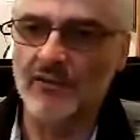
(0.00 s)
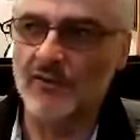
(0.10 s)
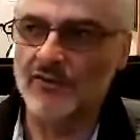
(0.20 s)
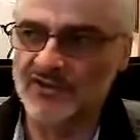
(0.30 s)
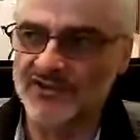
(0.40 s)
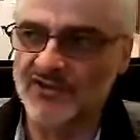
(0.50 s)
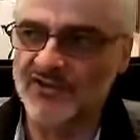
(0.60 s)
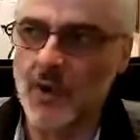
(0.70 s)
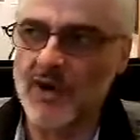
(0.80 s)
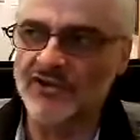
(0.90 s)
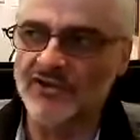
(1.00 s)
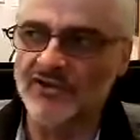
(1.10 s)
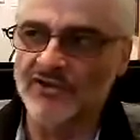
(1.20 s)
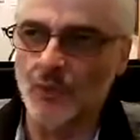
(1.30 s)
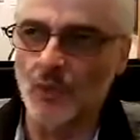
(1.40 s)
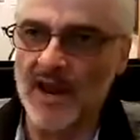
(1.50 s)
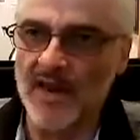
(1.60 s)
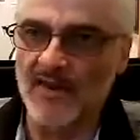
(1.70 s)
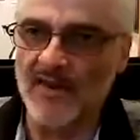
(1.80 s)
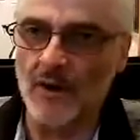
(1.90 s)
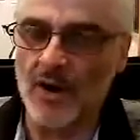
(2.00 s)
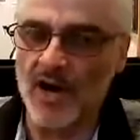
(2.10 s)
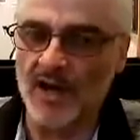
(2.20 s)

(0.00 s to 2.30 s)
for situations where there are